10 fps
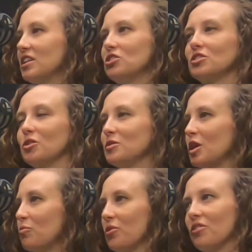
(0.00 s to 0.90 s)
It just goes
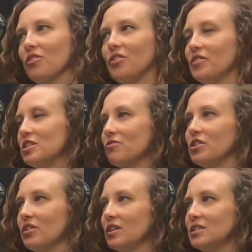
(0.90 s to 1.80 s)
up with all the
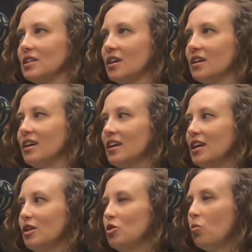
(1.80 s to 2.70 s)
different things that
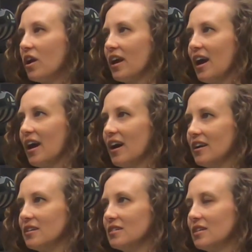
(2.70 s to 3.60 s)
you want to add.